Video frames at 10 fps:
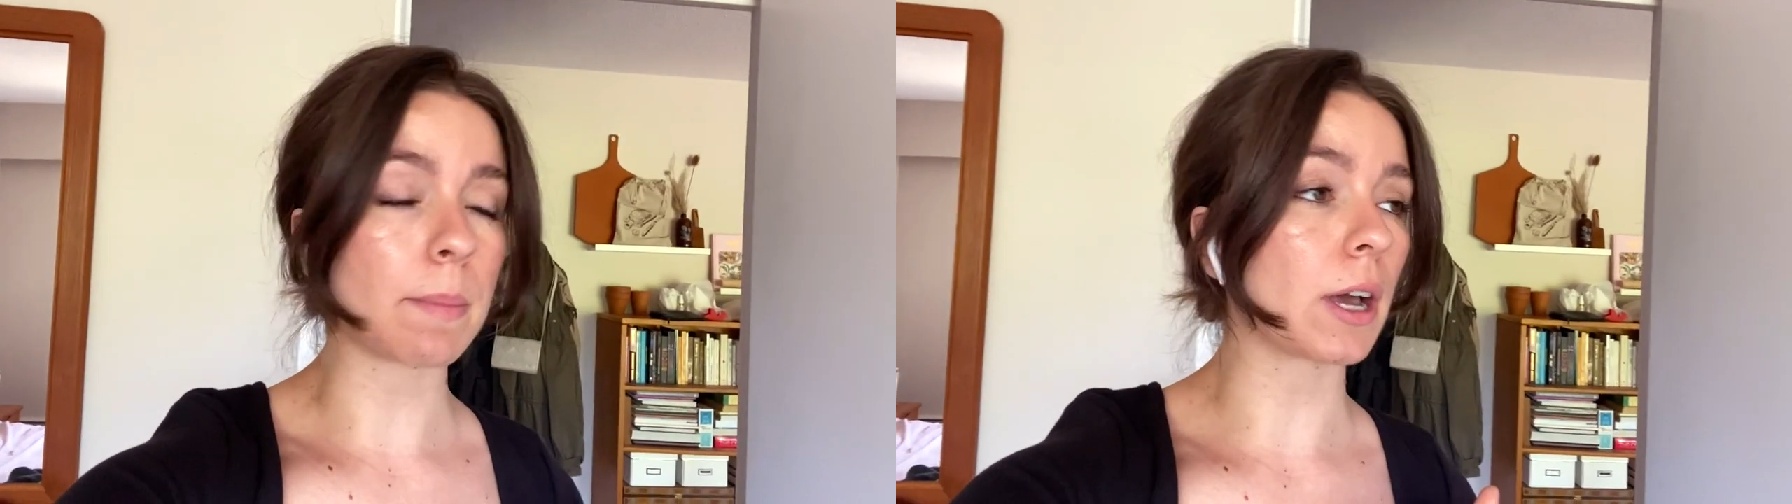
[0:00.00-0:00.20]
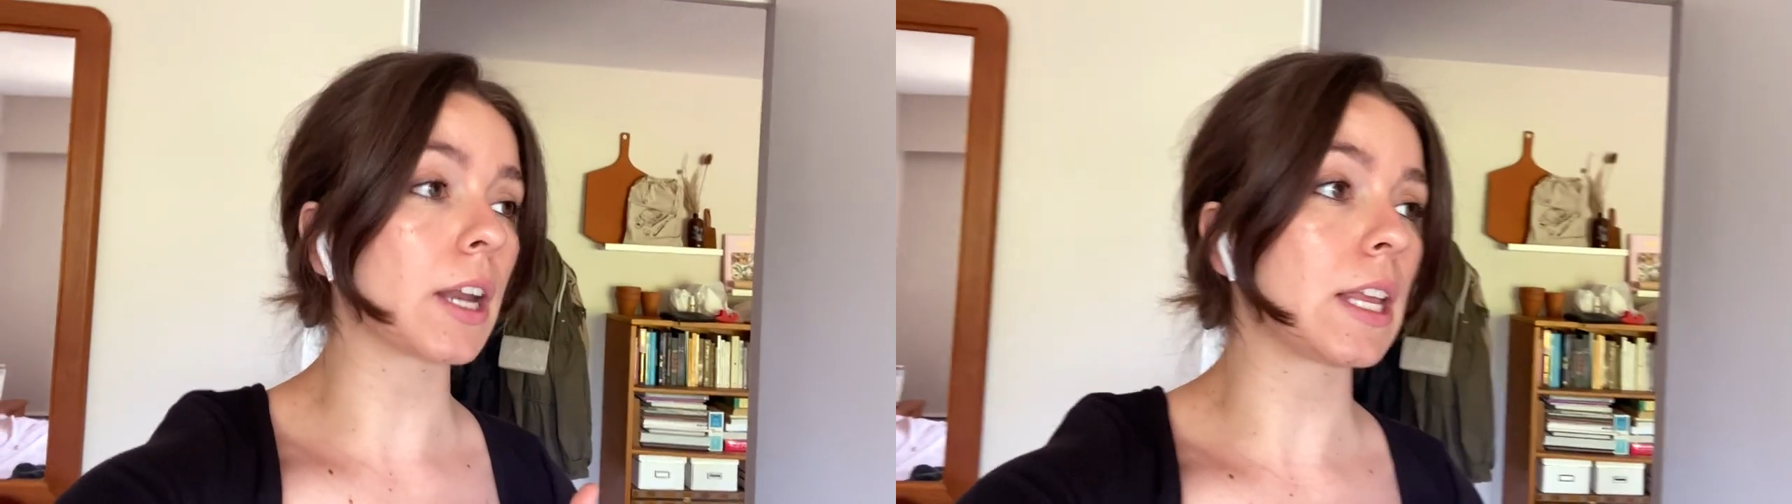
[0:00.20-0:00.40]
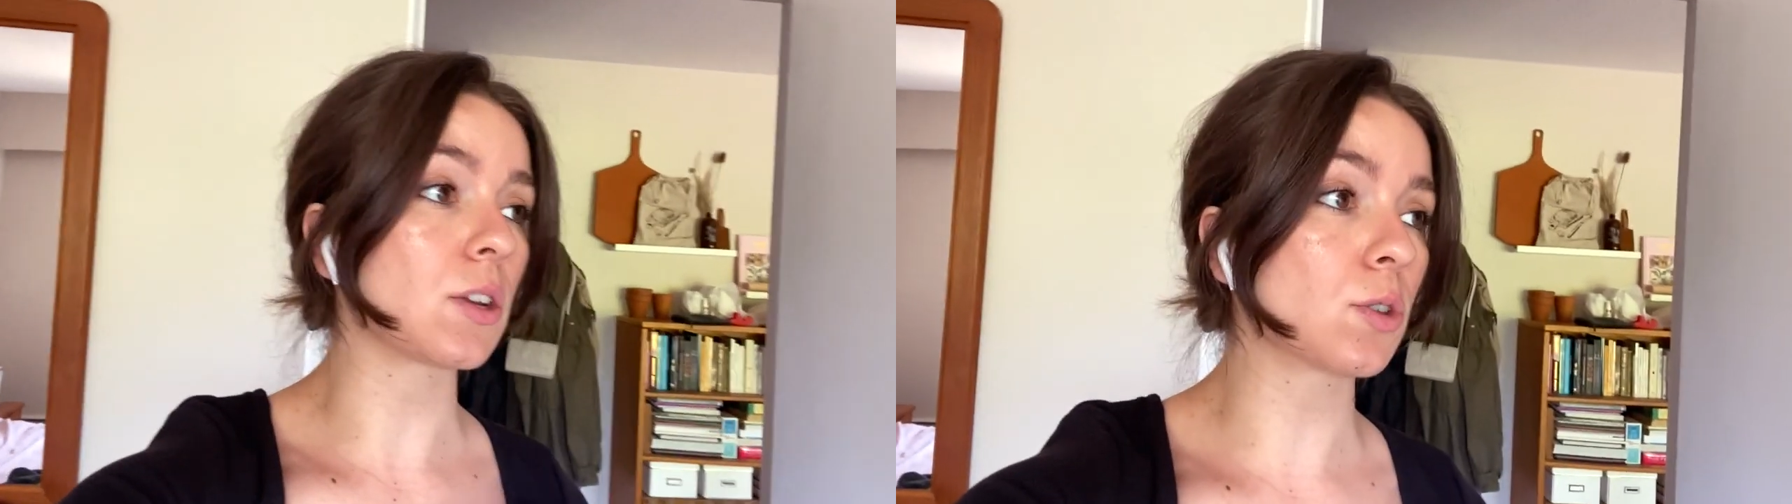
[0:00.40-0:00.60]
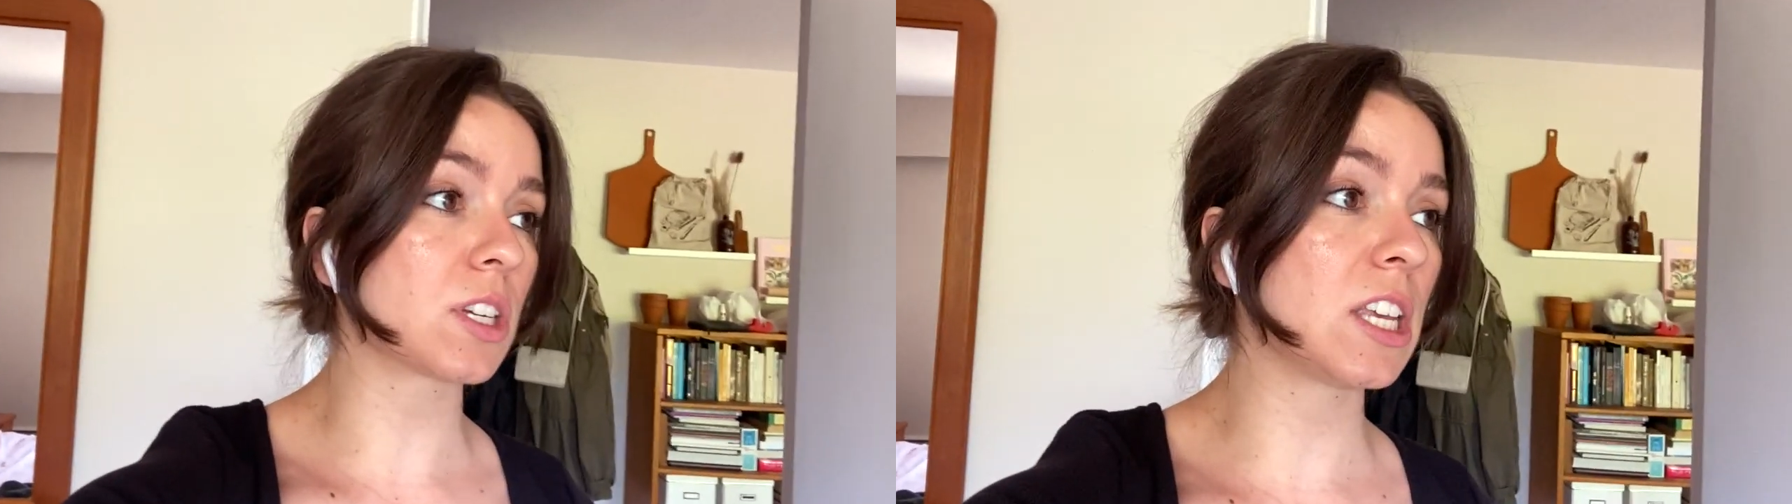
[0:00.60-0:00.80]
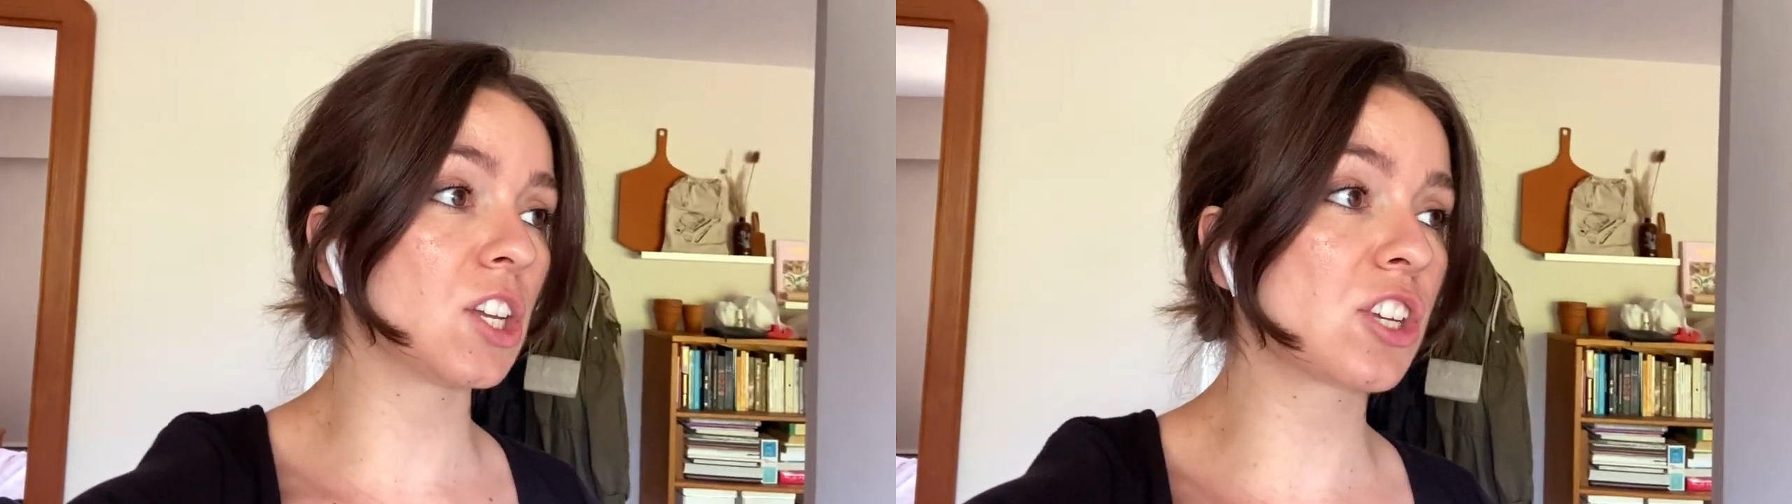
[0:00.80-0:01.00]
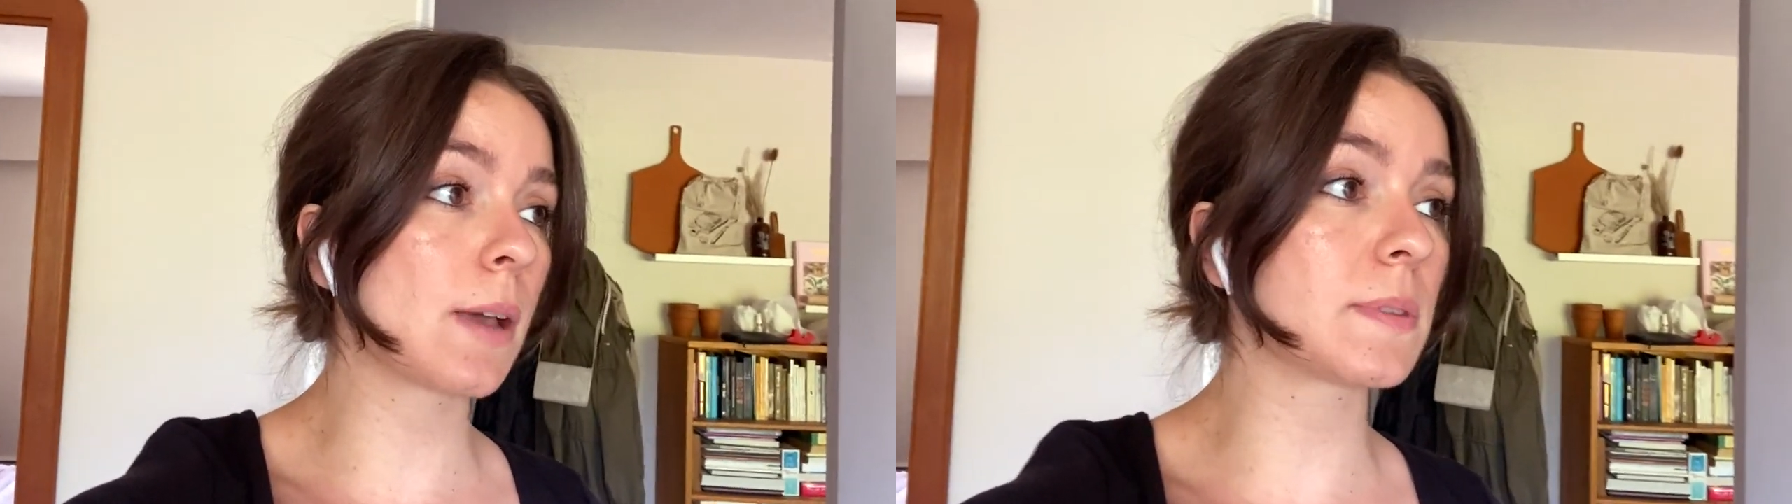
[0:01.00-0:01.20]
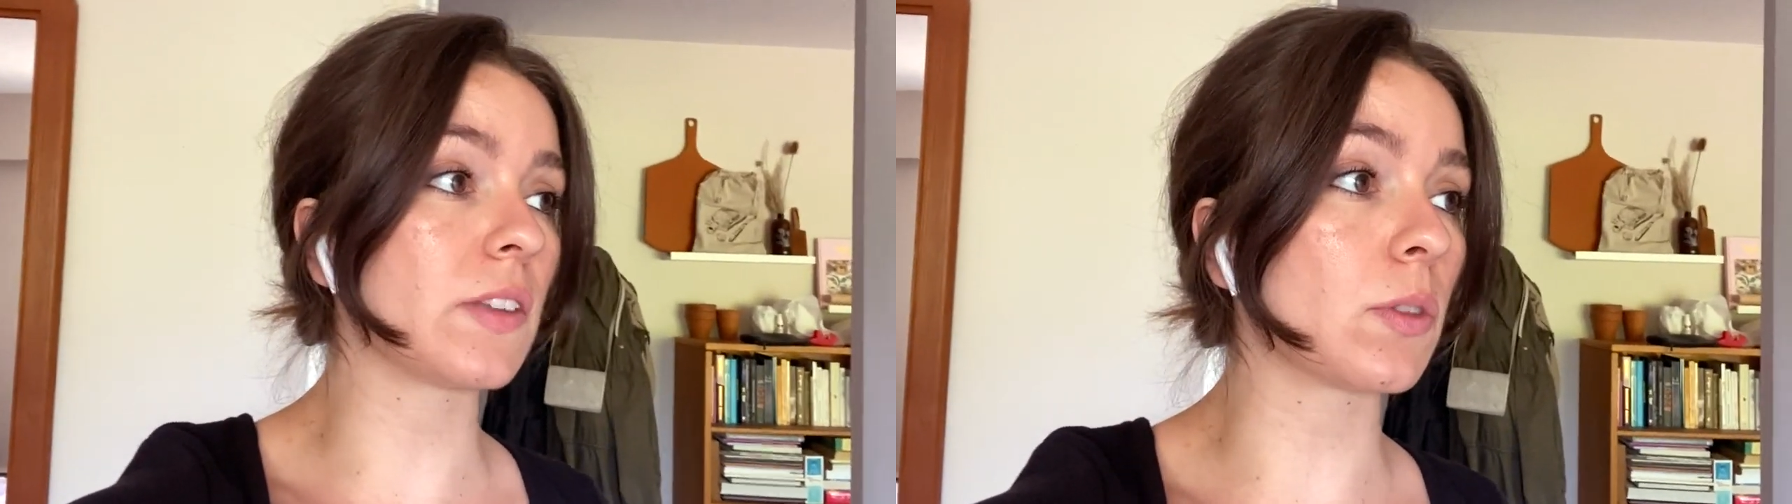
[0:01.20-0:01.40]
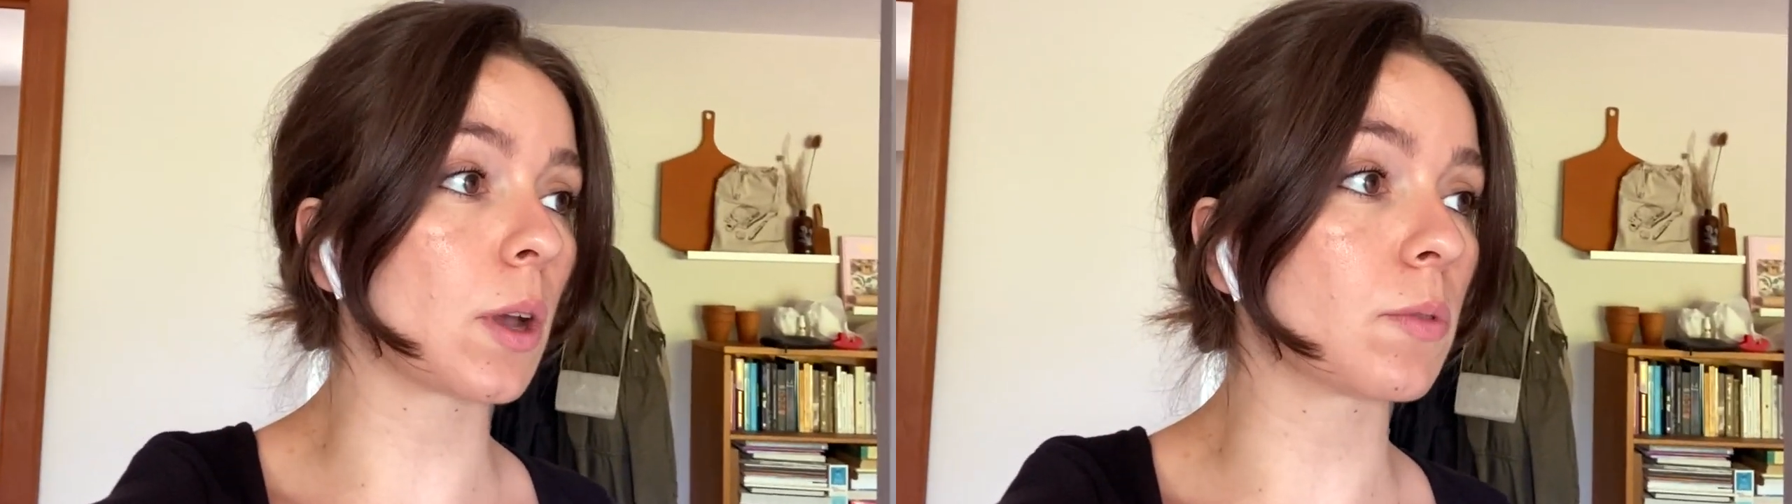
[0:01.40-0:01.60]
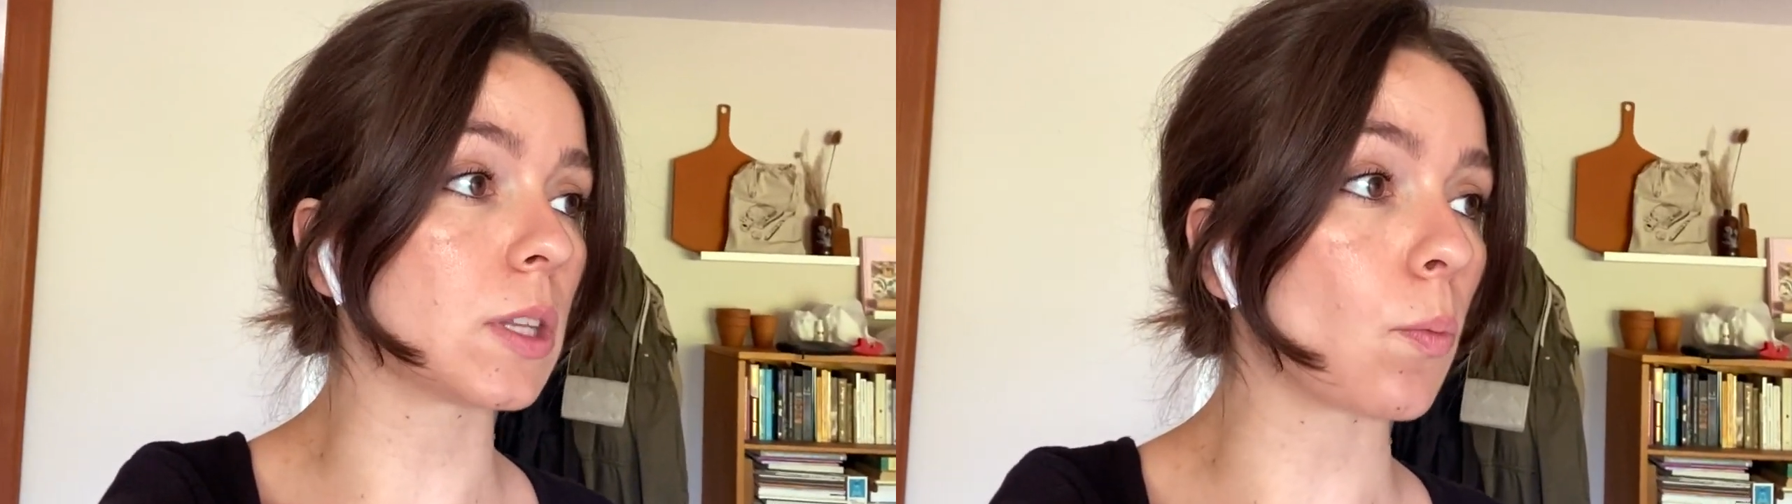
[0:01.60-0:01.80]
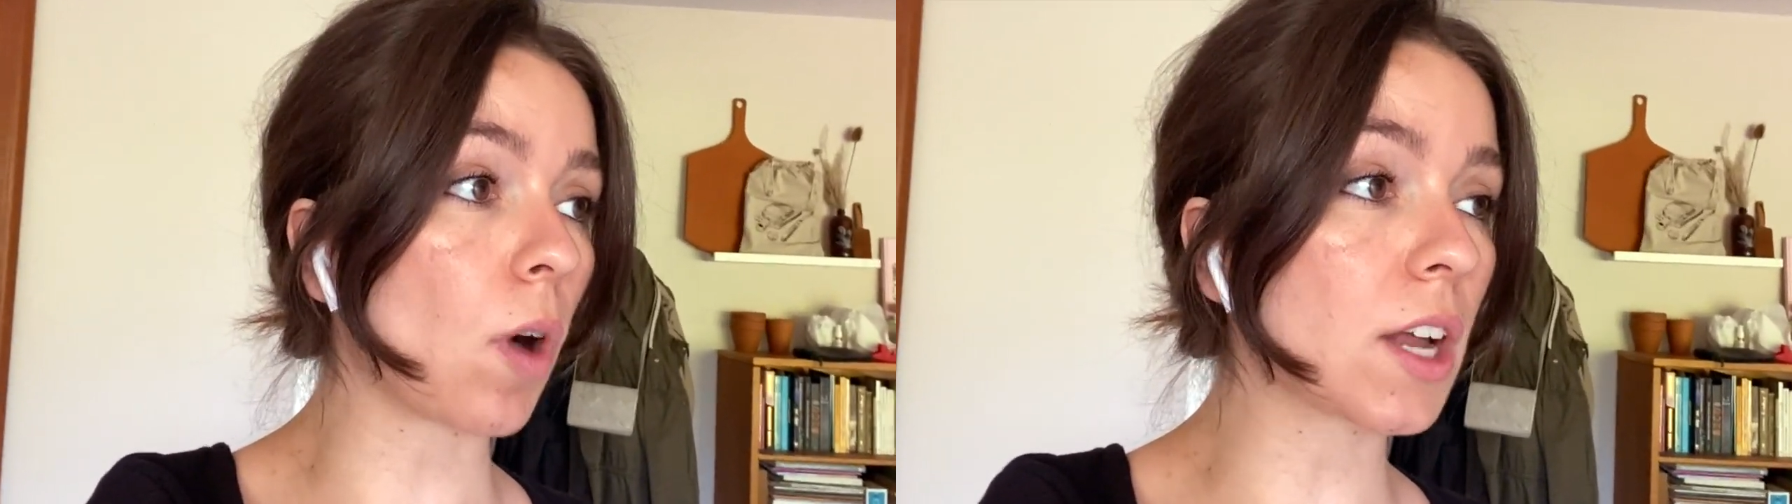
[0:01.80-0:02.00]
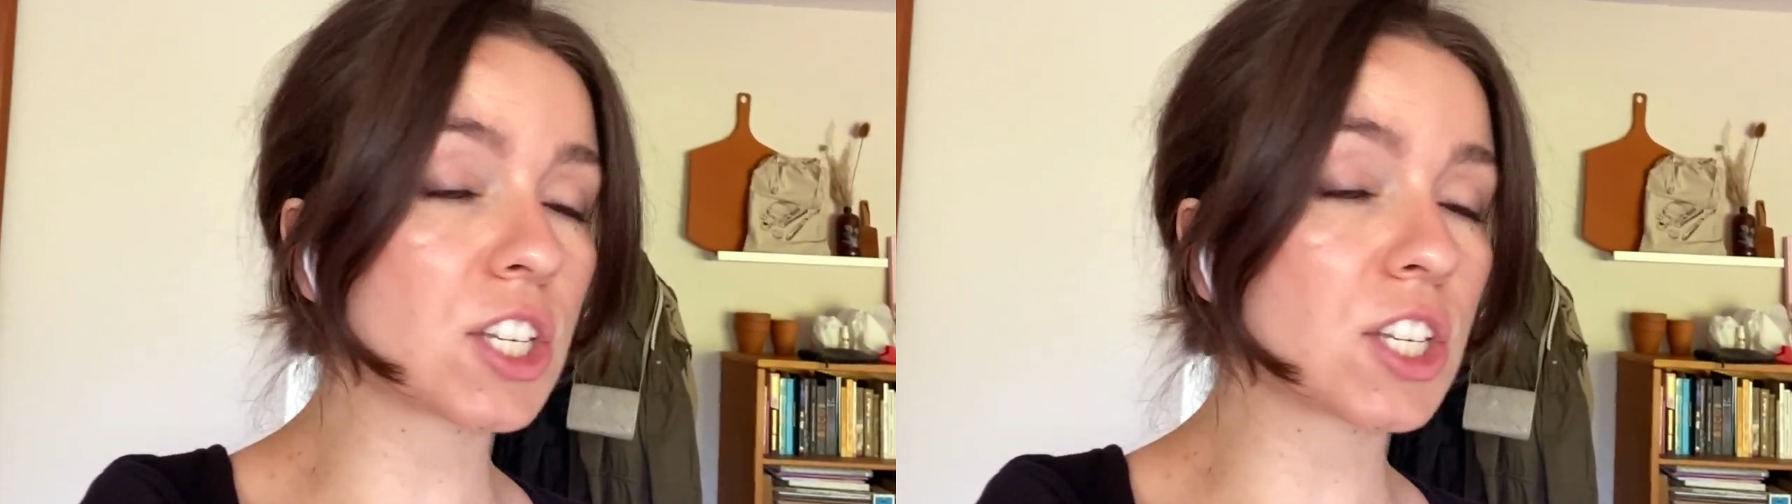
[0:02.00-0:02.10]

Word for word: I'm not eating tortilla chips, even though I really want